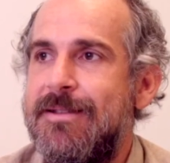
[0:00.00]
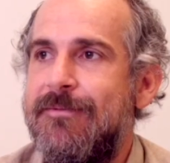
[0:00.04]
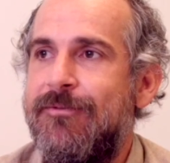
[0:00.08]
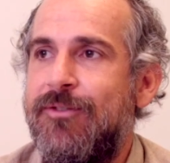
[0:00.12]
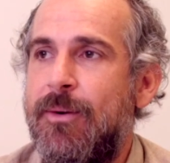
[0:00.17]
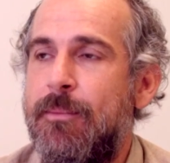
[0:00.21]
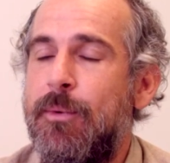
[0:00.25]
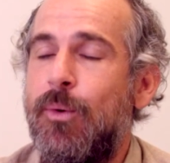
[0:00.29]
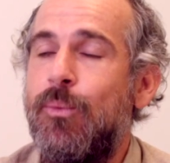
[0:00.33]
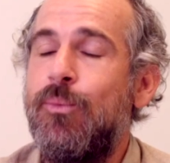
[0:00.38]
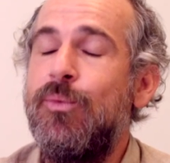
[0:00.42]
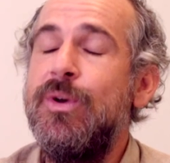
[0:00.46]

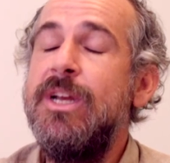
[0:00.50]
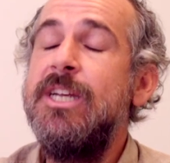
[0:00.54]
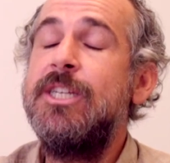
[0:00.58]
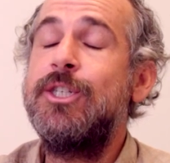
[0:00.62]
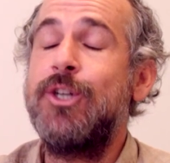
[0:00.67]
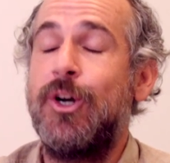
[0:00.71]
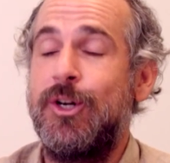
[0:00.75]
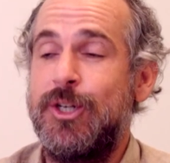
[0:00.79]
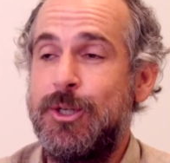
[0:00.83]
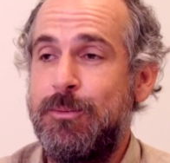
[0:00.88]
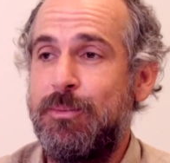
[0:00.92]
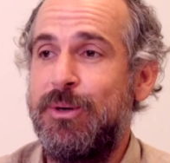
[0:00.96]
From a
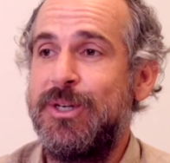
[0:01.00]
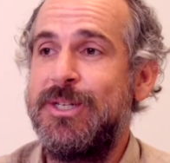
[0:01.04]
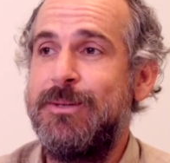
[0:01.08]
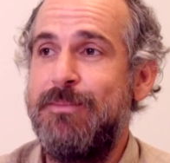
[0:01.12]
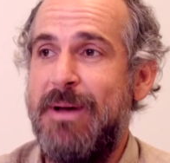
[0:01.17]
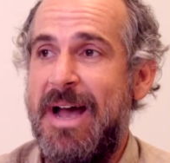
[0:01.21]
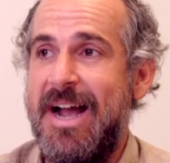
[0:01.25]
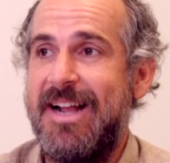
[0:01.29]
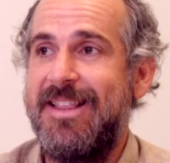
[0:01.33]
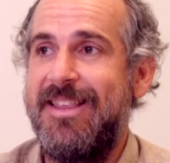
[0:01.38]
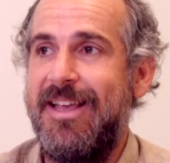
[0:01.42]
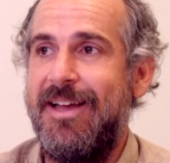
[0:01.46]
research
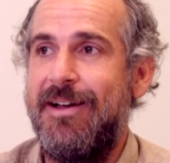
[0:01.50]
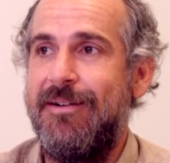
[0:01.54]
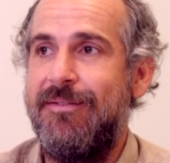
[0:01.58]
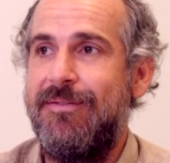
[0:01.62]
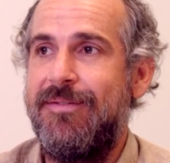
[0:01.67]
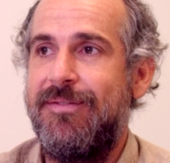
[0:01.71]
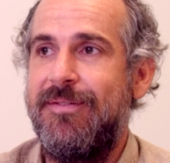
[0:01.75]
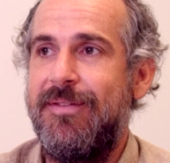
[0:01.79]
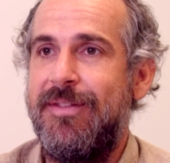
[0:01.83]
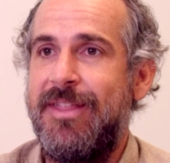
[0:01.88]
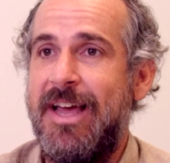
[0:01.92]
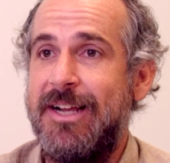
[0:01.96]

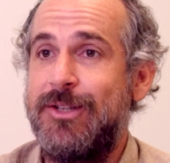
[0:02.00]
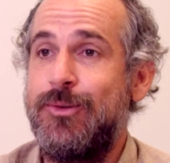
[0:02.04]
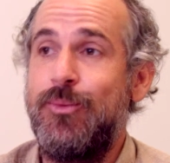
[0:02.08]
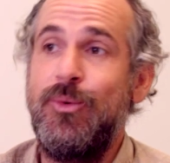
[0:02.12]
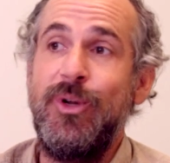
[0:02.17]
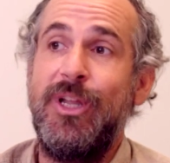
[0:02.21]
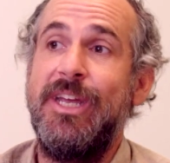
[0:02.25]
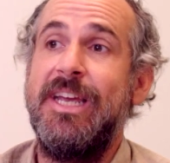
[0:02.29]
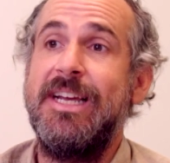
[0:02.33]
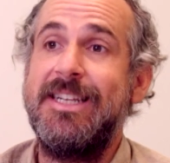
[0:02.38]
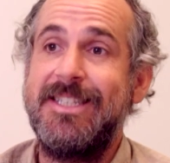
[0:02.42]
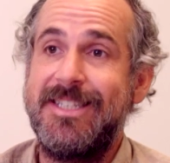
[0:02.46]
perspective, that's
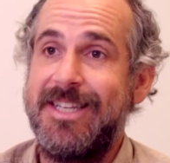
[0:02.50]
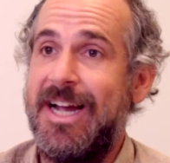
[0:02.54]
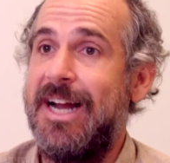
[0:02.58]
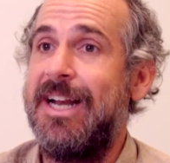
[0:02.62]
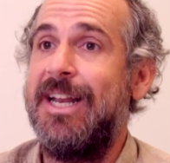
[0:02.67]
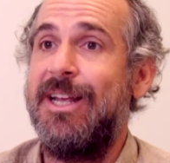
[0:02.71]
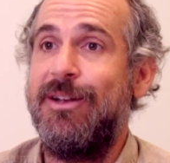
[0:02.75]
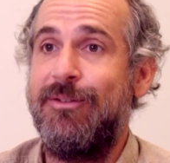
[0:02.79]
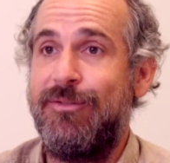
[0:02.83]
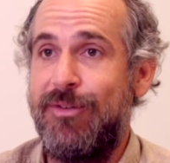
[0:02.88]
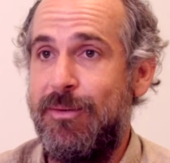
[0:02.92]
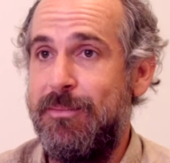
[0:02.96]
really
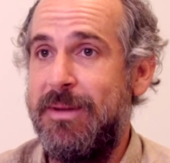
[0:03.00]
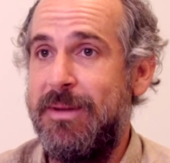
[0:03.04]
exciting for